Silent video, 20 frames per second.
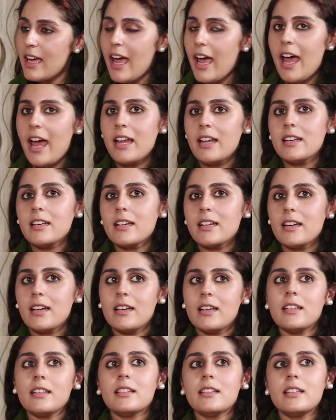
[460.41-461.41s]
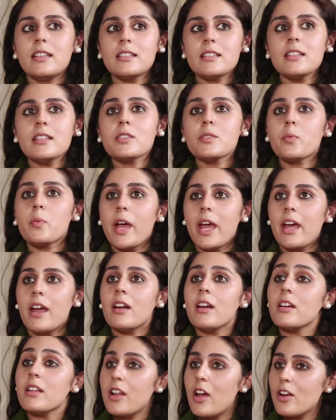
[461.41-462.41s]
And this is
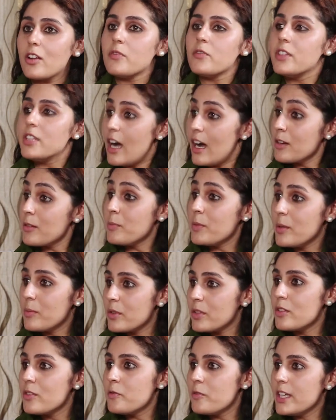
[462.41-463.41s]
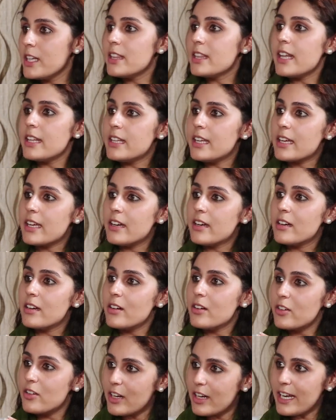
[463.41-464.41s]
where a lot of young people feel that they can
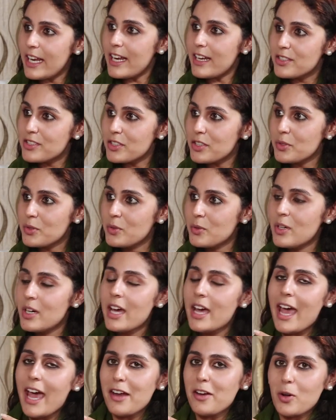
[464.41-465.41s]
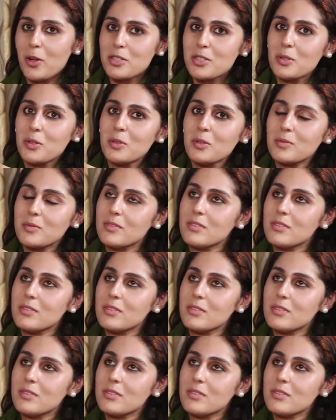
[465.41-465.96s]
relate to you, and also